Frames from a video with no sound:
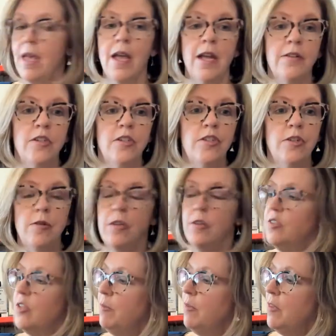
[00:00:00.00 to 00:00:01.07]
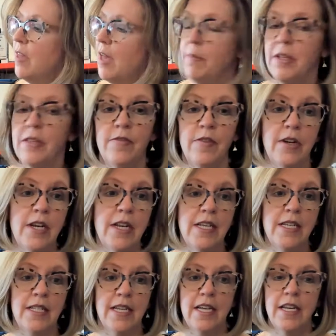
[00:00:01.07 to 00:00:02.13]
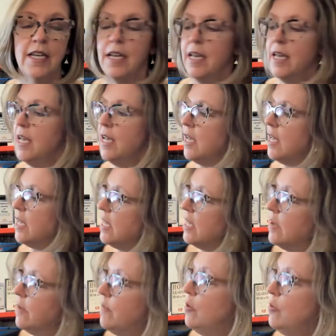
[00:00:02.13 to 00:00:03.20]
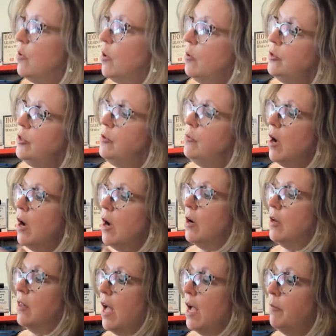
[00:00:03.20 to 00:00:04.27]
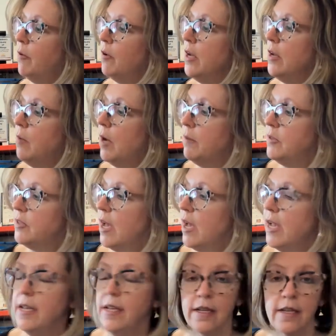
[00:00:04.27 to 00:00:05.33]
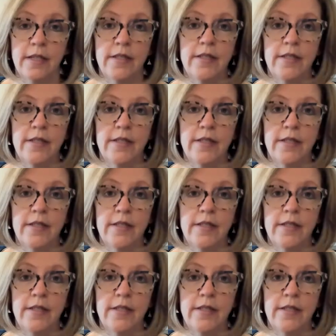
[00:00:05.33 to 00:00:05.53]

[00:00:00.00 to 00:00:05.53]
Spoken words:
To show you some of them, it's very easy. If you go to our library website, it's